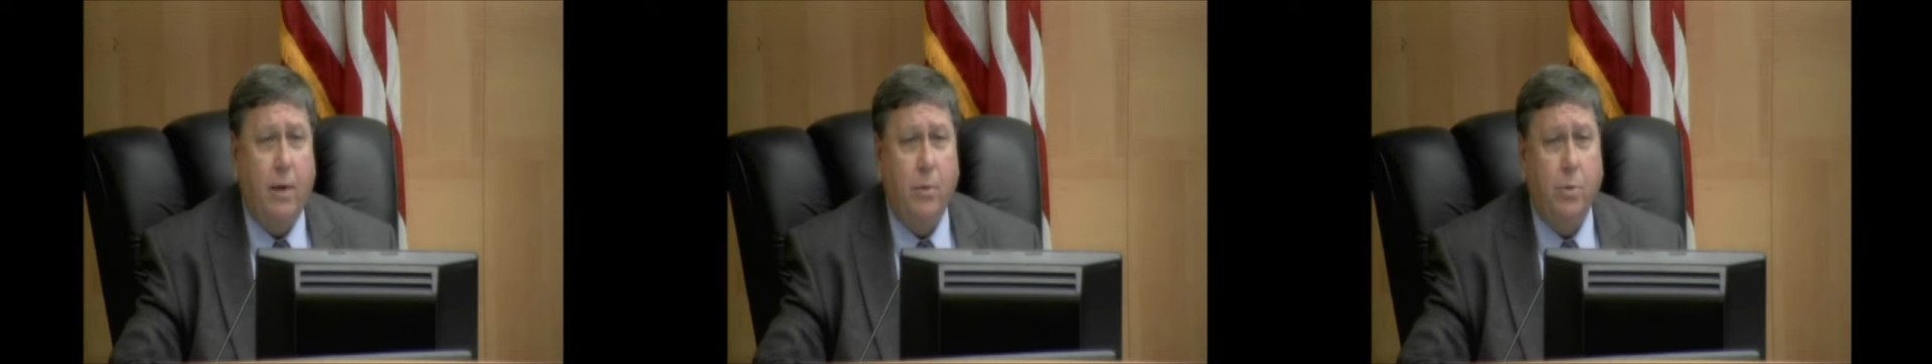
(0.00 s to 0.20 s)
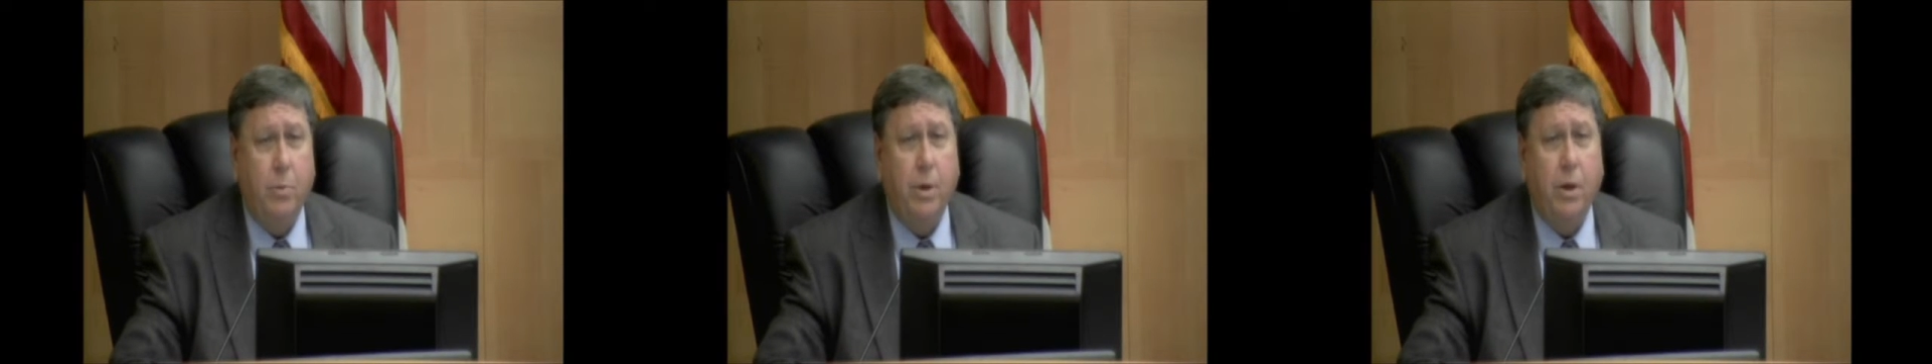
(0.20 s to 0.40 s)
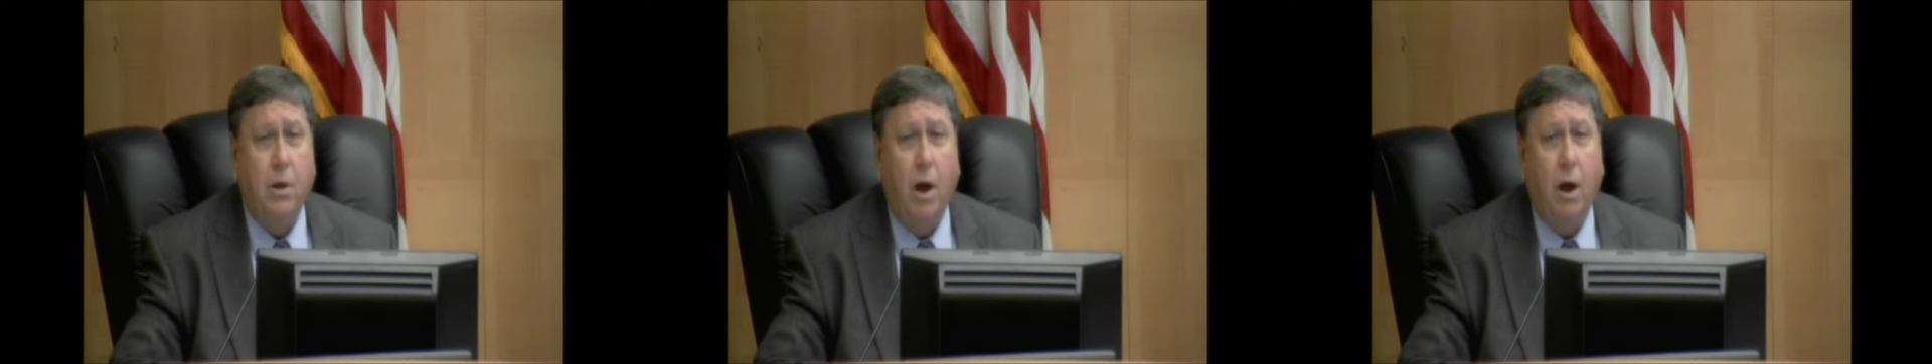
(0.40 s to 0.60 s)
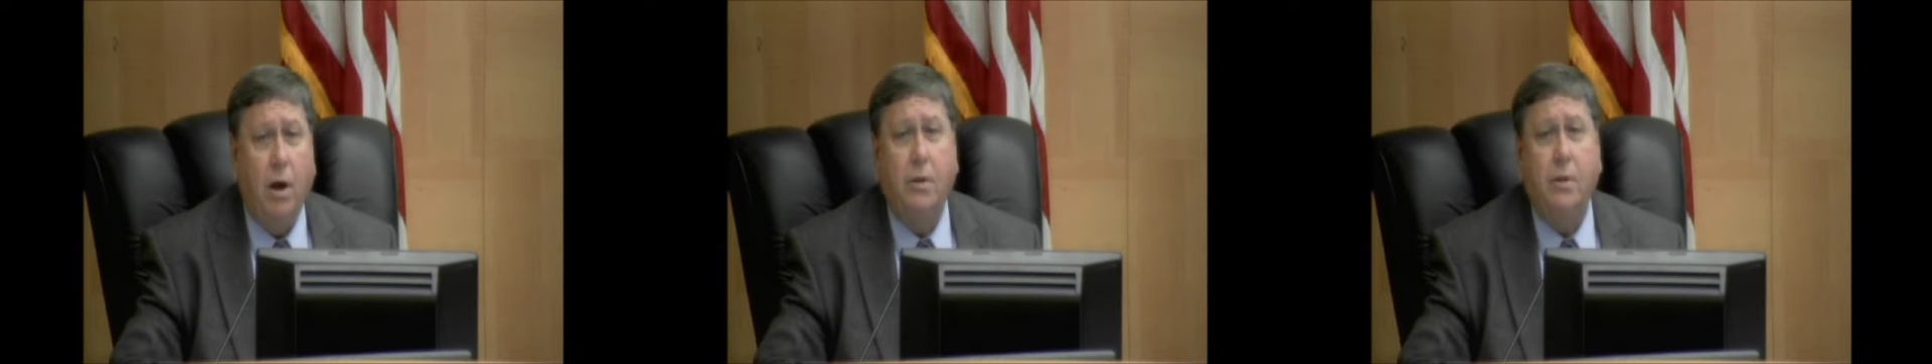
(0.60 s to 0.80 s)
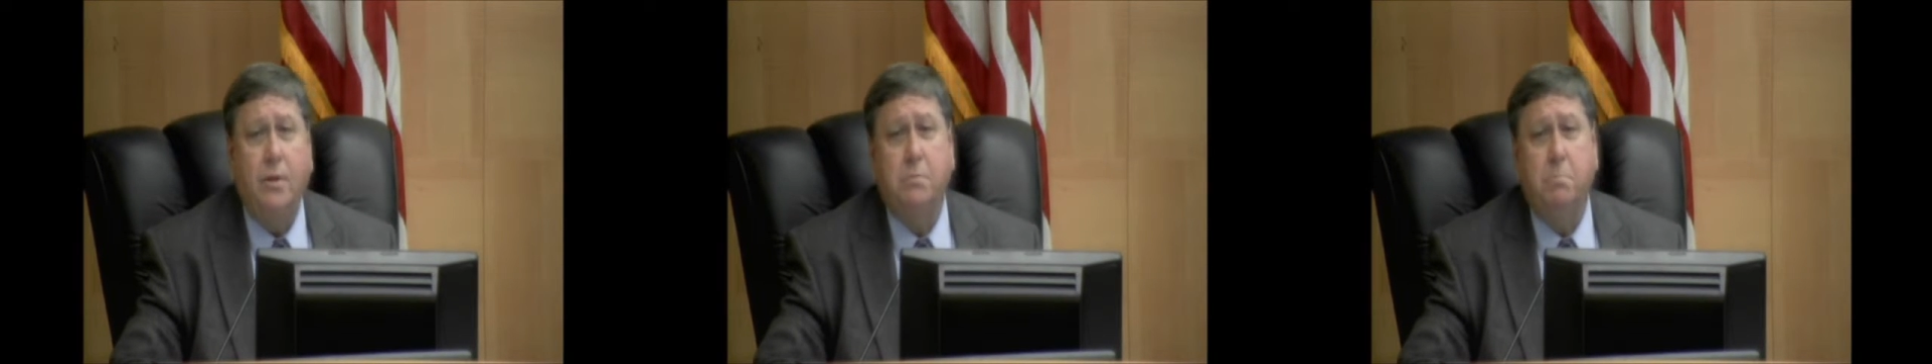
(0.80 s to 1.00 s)
with regard
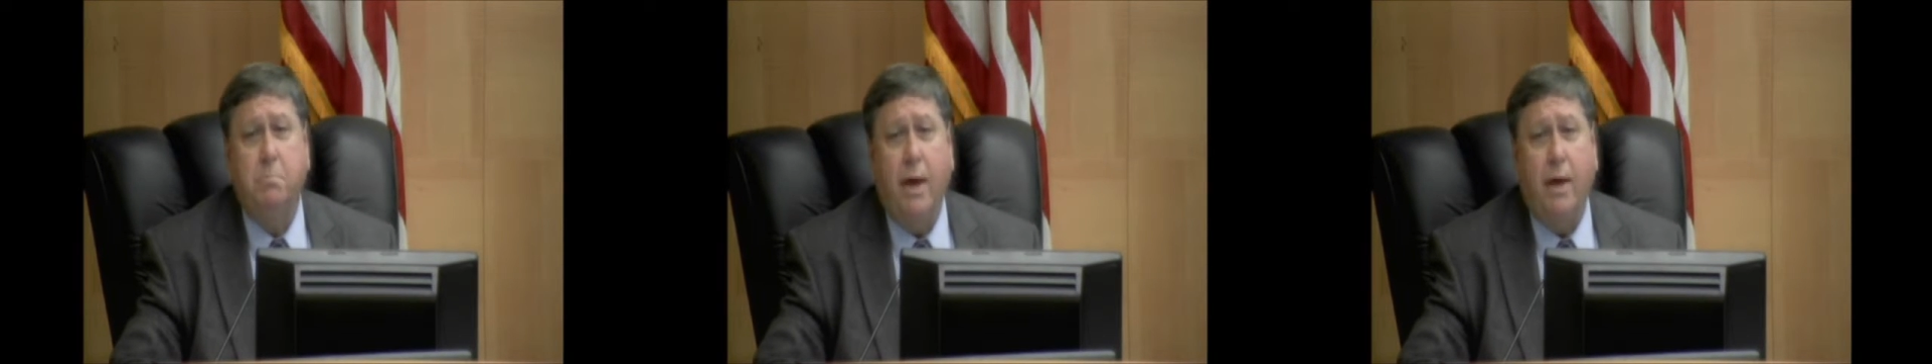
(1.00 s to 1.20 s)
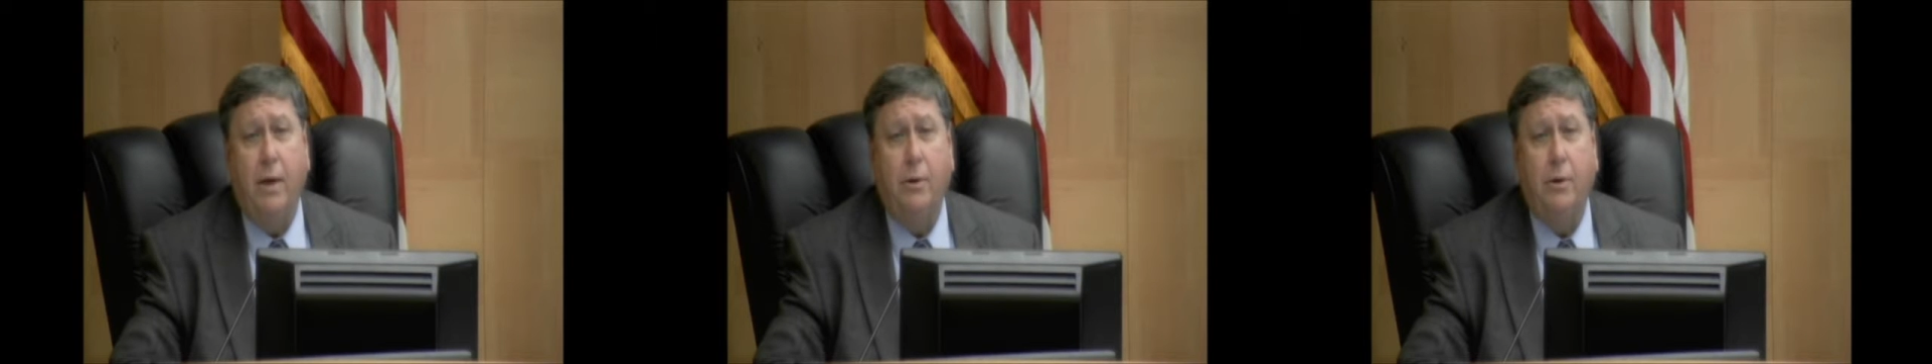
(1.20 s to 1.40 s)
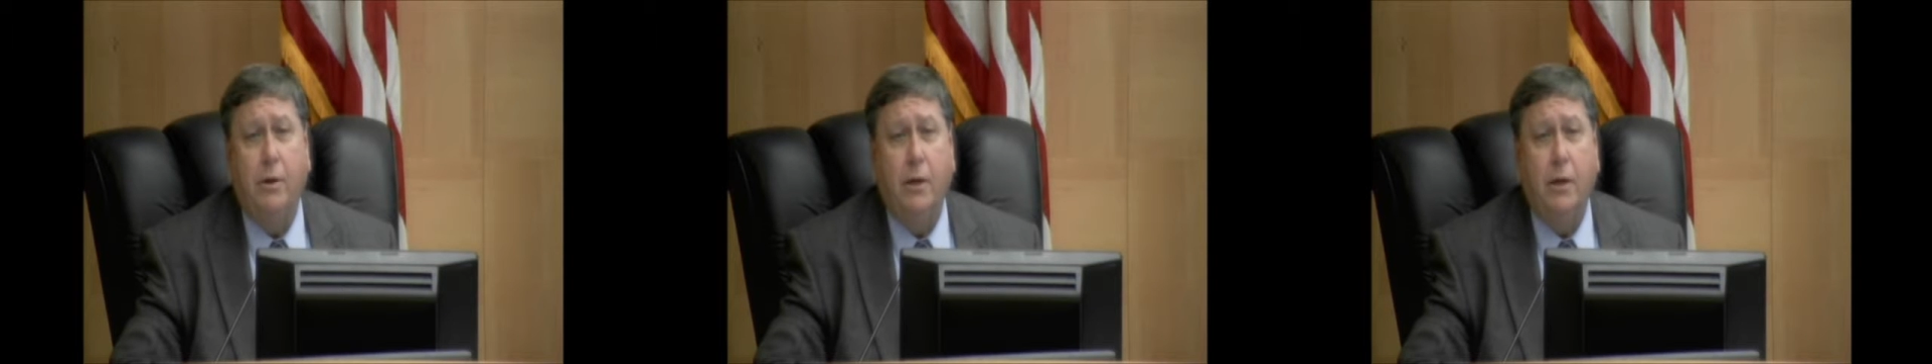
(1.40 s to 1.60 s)
to this matter,